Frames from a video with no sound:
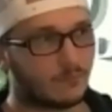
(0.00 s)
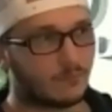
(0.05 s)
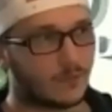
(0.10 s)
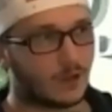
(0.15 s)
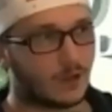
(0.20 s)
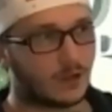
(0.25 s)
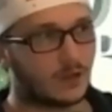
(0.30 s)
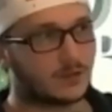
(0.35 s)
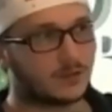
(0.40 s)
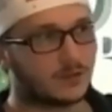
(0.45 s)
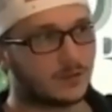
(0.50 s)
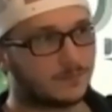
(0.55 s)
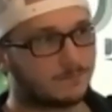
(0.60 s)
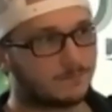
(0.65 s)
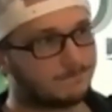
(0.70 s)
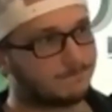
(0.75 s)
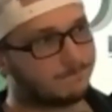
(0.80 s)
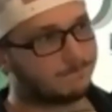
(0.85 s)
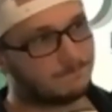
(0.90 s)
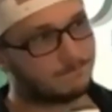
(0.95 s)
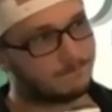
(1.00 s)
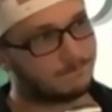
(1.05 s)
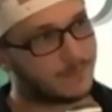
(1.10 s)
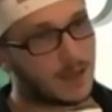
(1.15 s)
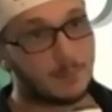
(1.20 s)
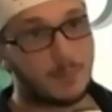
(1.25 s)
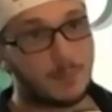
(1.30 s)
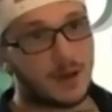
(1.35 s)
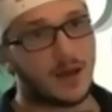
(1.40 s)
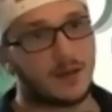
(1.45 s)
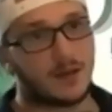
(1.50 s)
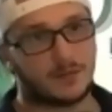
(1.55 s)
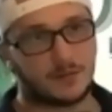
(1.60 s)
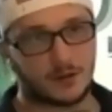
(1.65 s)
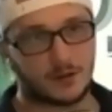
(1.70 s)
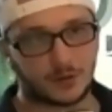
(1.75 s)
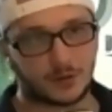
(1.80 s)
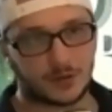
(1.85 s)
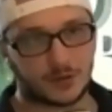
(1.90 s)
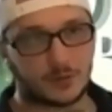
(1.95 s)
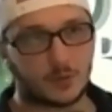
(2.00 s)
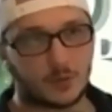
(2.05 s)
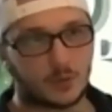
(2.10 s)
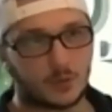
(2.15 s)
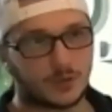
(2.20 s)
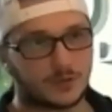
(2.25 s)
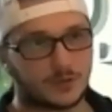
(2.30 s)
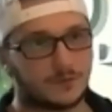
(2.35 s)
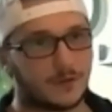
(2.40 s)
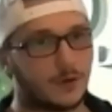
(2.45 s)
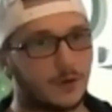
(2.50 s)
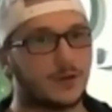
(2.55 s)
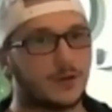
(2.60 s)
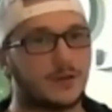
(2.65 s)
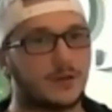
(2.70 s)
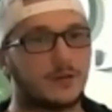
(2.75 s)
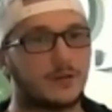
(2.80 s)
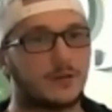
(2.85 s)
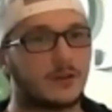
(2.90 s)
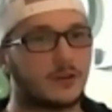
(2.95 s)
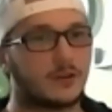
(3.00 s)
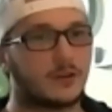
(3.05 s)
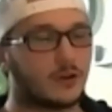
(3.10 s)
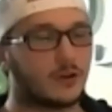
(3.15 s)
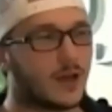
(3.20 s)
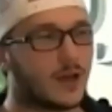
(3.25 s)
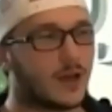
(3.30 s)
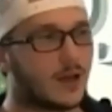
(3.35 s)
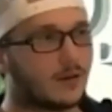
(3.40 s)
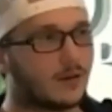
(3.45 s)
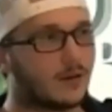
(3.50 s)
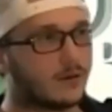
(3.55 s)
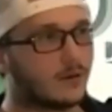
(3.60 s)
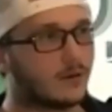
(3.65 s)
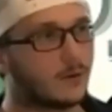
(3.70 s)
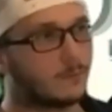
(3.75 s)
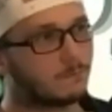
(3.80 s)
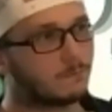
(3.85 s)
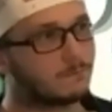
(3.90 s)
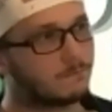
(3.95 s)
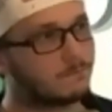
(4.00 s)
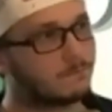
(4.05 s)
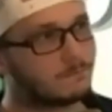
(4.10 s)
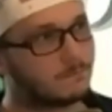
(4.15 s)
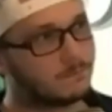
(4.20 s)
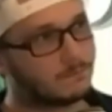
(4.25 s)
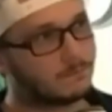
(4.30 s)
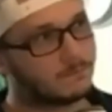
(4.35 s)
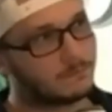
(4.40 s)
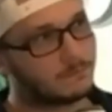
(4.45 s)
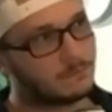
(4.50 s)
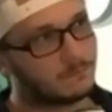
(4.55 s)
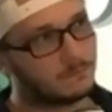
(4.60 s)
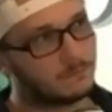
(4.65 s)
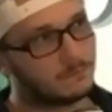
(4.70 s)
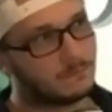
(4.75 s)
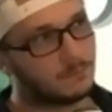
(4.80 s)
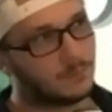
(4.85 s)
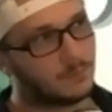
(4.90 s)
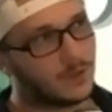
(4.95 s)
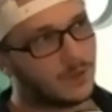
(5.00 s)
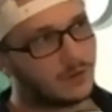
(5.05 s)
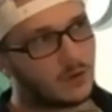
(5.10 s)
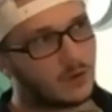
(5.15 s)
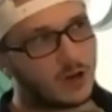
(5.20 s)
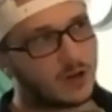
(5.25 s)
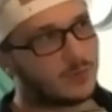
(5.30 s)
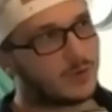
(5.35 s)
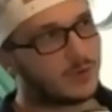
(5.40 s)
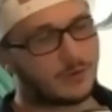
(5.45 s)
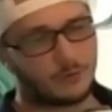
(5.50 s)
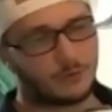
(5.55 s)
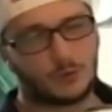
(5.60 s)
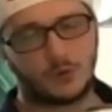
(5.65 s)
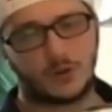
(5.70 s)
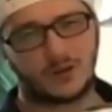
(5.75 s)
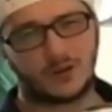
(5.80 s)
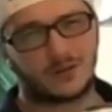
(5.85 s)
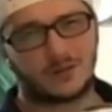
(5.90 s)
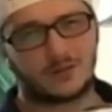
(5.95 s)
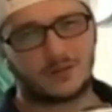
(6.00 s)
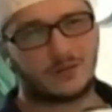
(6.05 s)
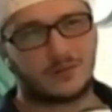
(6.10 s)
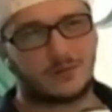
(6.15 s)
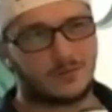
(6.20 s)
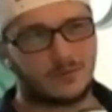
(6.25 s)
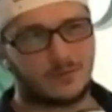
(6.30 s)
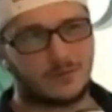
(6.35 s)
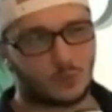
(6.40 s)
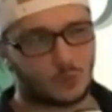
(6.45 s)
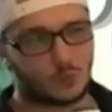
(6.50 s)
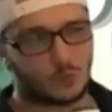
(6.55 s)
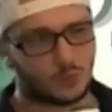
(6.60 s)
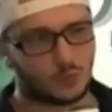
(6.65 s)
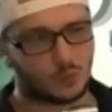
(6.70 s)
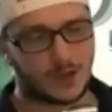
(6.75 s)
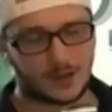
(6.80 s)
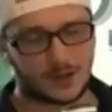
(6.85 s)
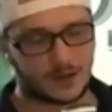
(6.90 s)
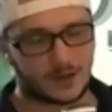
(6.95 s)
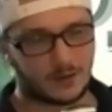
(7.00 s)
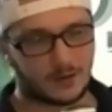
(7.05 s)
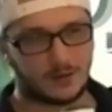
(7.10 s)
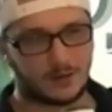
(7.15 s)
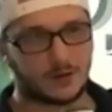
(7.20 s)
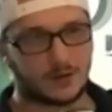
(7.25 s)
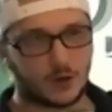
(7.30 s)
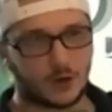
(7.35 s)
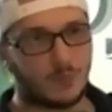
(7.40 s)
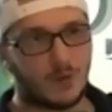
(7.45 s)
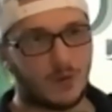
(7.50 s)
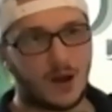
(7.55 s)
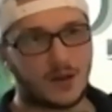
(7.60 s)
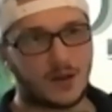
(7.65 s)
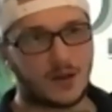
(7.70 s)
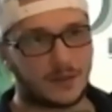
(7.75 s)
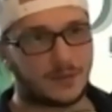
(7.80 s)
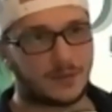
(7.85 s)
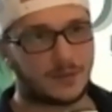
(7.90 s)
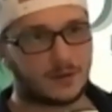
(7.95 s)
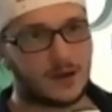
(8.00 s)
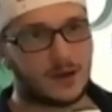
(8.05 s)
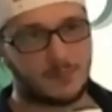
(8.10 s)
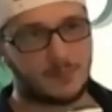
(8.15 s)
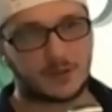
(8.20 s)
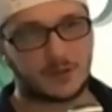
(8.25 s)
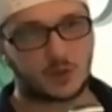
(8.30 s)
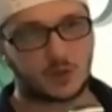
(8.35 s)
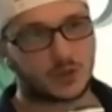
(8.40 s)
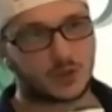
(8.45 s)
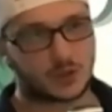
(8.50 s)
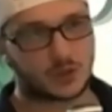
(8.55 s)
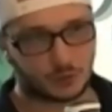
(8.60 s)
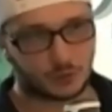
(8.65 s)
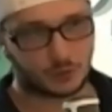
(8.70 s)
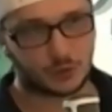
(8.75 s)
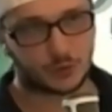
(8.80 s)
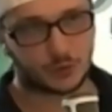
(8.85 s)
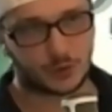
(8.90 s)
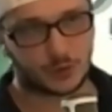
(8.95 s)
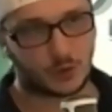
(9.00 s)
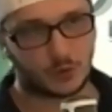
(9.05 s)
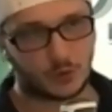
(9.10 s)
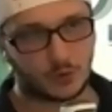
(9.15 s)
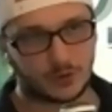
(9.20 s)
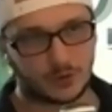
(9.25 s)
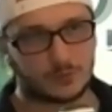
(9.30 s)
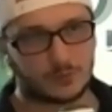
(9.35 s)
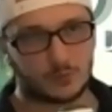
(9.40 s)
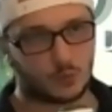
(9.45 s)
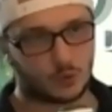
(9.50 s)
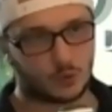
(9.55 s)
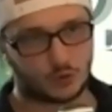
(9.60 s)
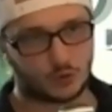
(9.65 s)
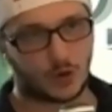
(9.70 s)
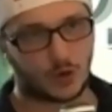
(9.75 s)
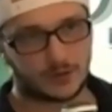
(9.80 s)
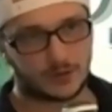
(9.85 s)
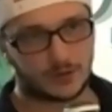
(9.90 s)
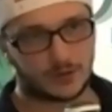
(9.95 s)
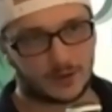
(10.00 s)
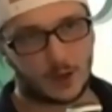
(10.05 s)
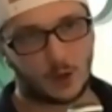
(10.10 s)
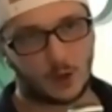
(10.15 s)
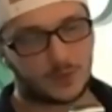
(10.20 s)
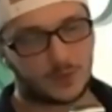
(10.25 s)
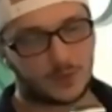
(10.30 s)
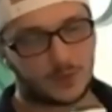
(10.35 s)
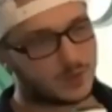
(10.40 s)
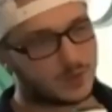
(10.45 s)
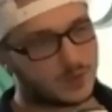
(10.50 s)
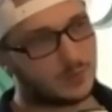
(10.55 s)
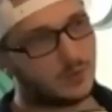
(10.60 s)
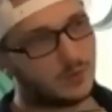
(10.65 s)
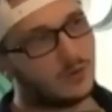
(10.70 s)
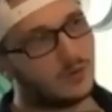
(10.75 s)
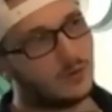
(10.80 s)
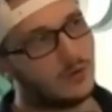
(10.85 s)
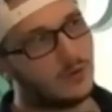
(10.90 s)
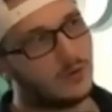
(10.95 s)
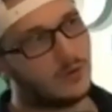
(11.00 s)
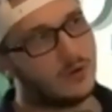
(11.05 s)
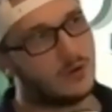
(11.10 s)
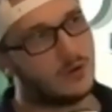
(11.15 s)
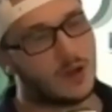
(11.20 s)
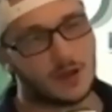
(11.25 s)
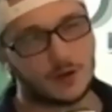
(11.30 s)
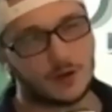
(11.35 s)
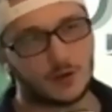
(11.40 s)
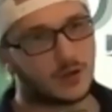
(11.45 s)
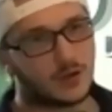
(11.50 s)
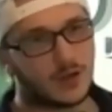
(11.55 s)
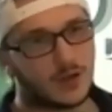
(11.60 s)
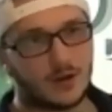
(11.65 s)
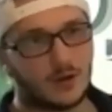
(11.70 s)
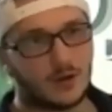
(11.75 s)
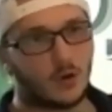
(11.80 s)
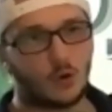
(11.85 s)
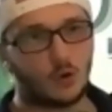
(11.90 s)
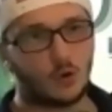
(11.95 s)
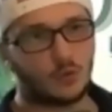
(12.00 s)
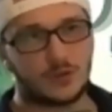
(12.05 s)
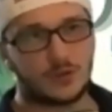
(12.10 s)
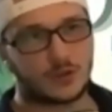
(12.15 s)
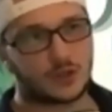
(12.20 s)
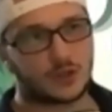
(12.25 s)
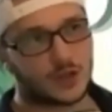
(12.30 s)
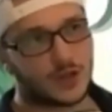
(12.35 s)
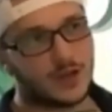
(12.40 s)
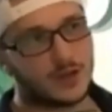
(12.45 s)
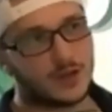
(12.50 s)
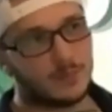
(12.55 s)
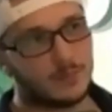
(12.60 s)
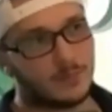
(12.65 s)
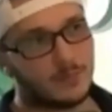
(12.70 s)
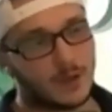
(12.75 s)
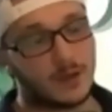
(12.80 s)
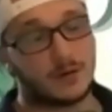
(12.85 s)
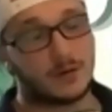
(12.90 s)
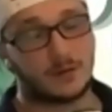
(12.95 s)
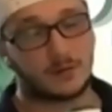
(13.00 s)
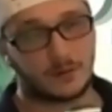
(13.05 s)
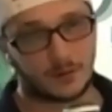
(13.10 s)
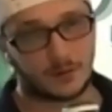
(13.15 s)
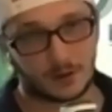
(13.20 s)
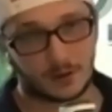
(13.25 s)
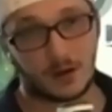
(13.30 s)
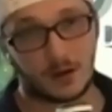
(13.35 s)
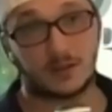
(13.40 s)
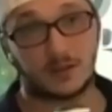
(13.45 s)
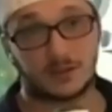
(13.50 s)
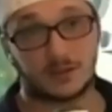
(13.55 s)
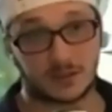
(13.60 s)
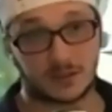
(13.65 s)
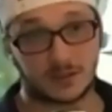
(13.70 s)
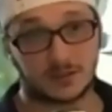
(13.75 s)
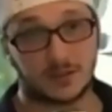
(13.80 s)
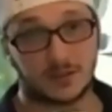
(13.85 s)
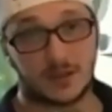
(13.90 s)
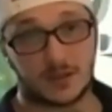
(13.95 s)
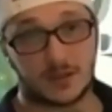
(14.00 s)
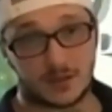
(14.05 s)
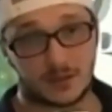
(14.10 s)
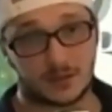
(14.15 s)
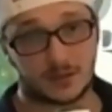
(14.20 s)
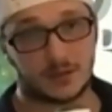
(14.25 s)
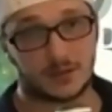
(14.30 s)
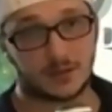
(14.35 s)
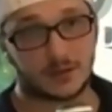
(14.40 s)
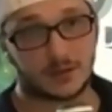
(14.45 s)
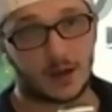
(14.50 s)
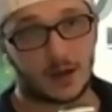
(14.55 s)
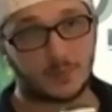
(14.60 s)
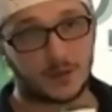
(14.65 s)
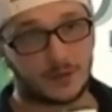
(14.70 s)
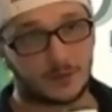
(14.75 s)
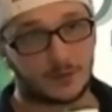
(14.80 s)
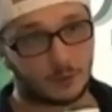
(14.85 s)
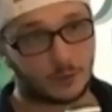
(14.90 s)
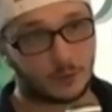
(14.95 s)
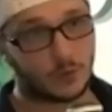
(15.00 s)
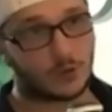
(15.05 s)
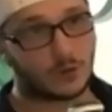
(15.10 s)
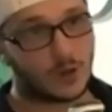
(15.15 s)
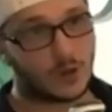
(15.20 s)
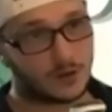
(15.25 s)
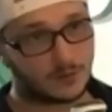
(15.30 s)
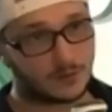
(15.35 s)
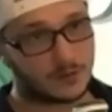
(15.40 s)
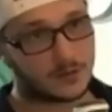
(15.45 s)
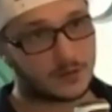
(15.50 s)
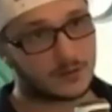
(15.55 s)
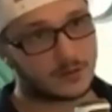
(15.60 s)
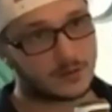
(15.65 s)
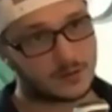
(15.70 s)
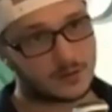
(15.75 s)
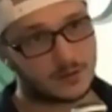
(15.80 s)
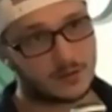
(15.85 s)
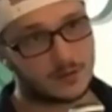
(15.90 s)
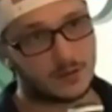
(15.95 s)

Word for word: I guess, empath. You know, he was very good at um, talking me through, like, in your mind at the time, this was true. You only were trying to help these people. And you can't hold this shame. And I honestly can say he he got me through a lot of these